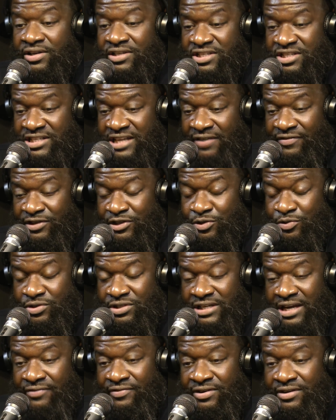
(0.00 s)

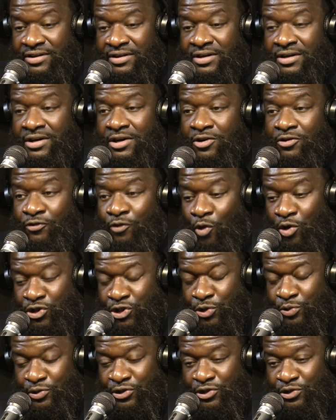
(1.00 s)

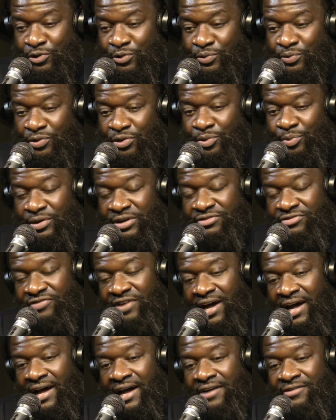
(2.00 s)

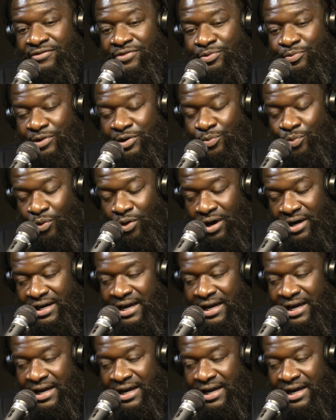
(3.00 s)
727-422-3531.